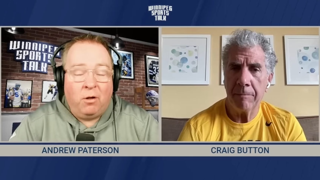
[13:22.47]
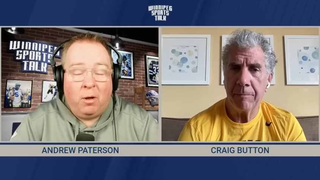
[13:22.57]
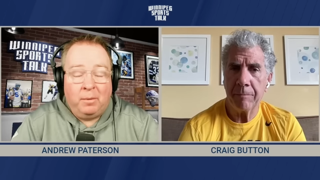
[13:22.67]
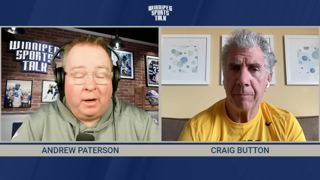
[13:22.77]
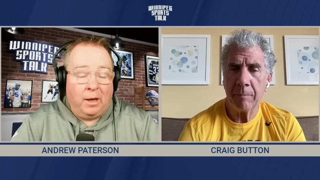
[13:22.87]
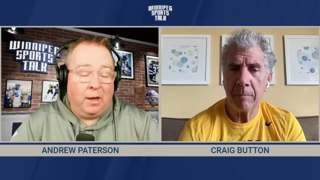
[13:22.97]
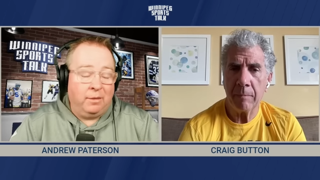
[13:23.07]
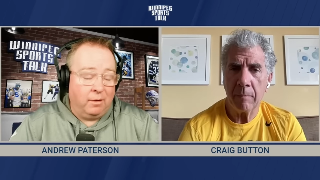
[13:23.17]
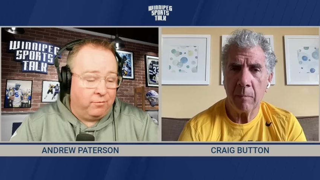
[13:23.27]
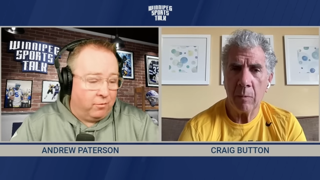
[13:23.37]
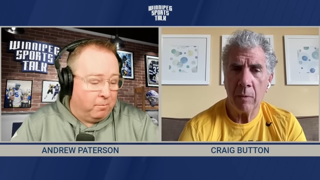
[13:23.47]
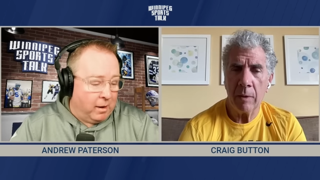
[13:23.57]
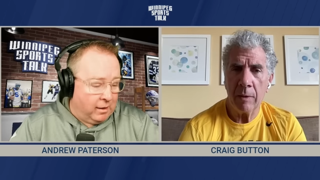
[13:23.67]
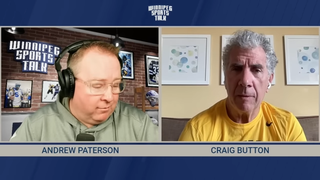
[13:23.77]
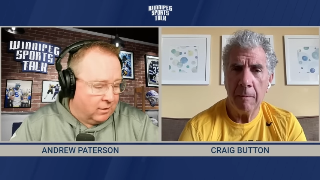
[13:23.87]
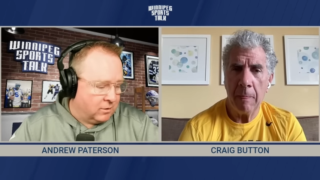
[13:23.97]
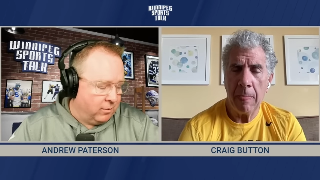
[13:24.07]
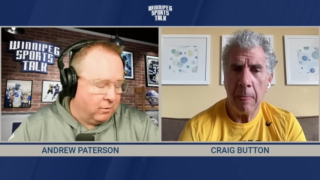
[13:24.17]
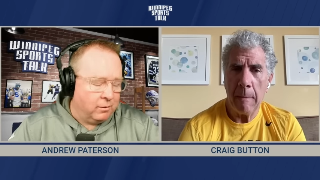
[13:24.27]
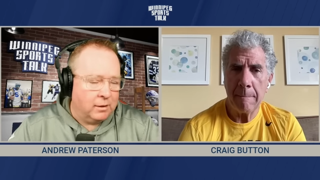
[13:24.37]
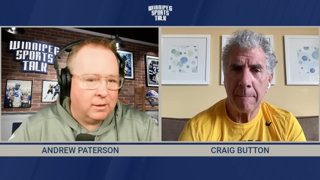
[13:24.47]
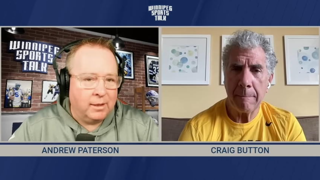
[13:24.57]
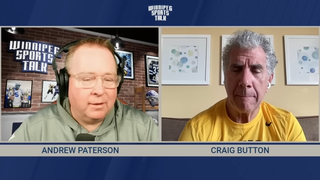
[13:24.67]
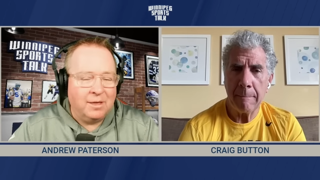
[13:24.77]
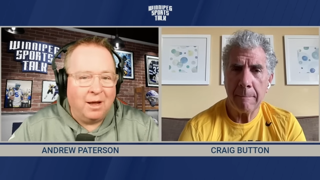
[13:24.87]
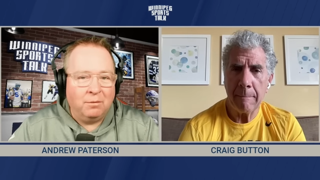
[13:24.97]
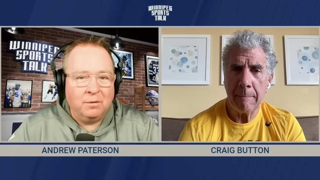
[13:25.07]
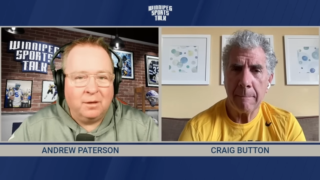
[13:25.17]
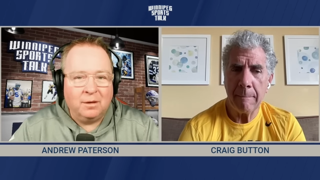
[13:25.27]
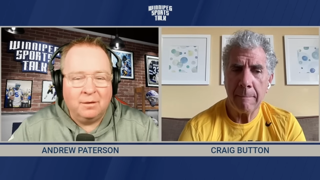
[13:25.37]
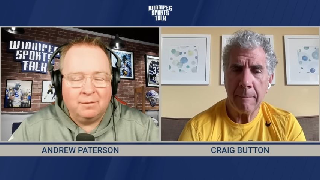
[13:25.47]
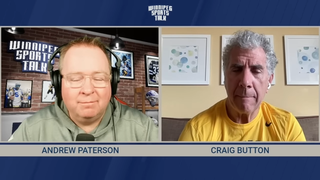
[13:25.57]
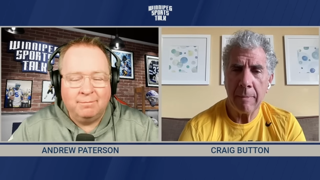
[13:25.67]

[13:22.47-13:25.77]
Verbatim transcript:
Speaker 1: to follow. I mean, I, I think for many of us, we don't need to get down the